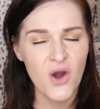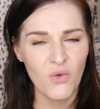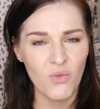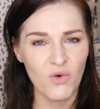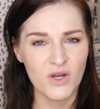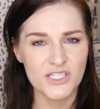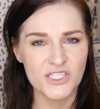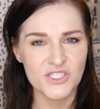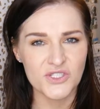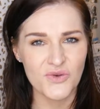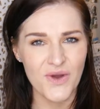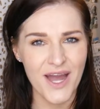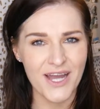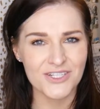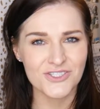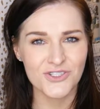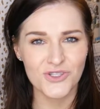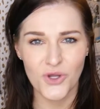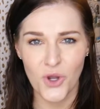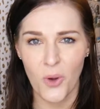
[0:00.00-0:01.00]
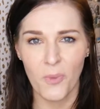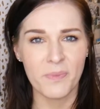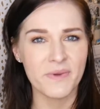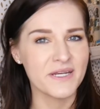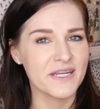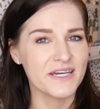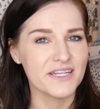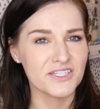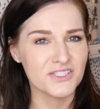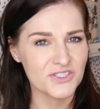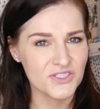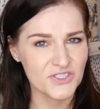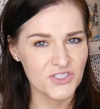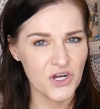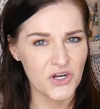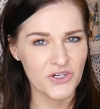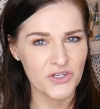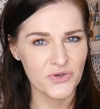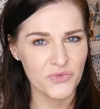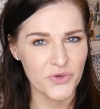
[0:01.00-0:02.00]
once you actually opened it and
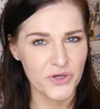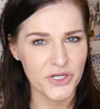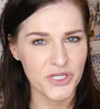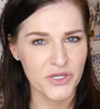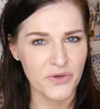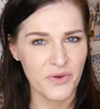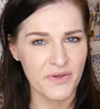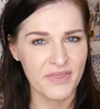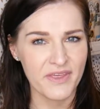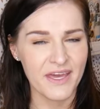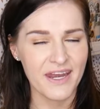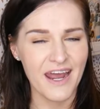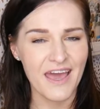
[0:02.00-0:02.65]
started working with it.